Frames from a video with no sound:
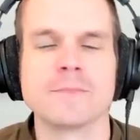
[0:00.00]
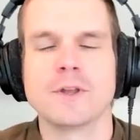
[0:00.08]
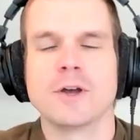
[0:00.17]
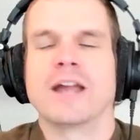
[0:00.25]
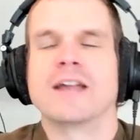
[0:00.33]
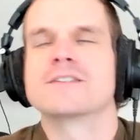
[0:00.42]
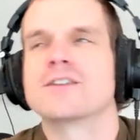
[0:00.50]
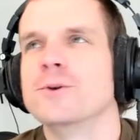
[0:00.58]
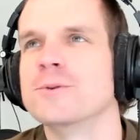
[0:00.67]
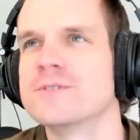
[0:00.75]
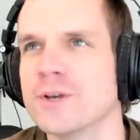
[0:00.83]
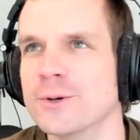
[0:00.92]
Okay. So
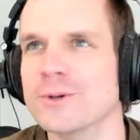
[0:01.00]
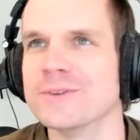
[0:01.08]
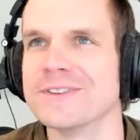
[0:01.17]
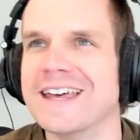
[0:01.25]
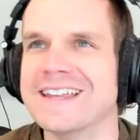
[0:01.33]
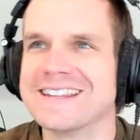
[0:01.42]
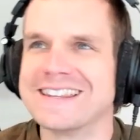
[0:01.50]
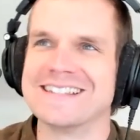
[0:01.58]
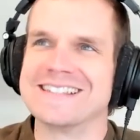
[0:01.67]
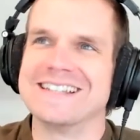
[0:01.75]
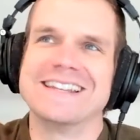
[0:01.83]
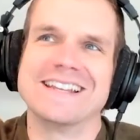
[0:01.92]

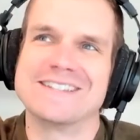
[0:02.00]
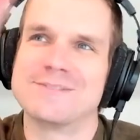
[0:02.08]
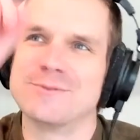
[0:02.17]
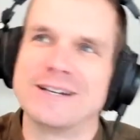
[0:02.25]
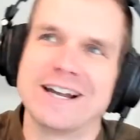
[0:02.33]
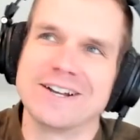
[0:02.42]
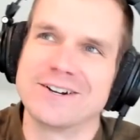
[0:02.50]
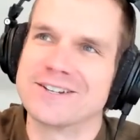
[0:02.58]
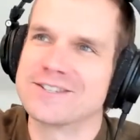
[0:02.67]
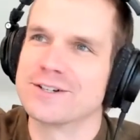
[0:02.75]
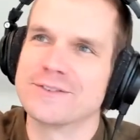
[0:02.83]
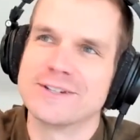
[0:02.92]
that's where we got our
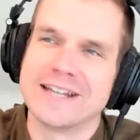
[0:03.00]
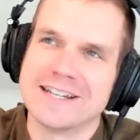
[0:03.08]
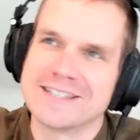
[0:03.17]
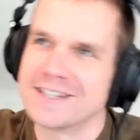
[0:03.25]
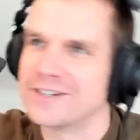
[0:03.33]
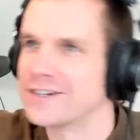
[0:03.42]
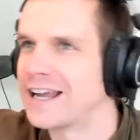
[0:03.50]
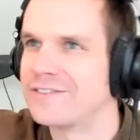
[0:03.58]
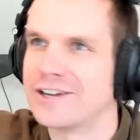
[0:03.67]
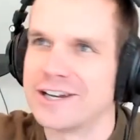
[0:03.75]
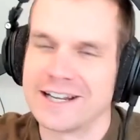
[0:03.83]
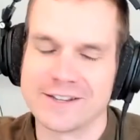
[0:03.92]
server data center
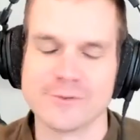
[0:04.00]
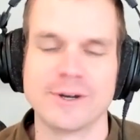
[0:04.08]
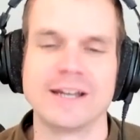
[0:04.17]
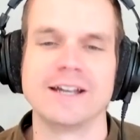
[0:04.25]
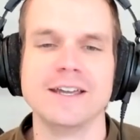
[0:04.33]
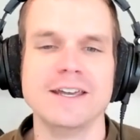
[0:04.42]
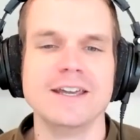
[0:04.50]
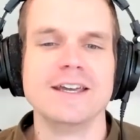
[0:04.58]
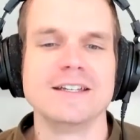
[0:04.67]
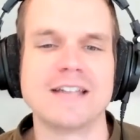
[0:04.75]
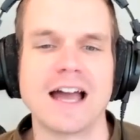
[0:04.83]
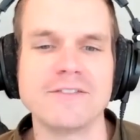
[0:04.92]
caveat out of the way.
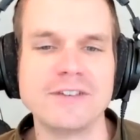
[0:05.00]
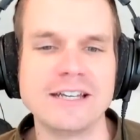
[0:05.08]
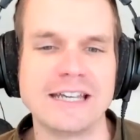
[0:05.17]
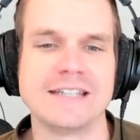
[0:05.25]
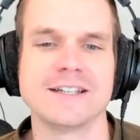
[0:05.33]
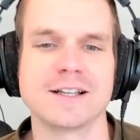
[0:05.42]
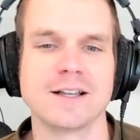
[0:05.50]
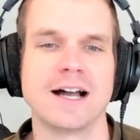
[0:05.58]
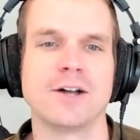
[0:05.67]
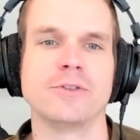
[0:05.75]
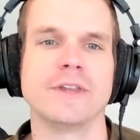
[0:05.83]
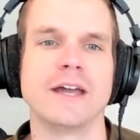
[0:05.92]
Diving into
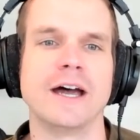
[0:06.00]
cloud.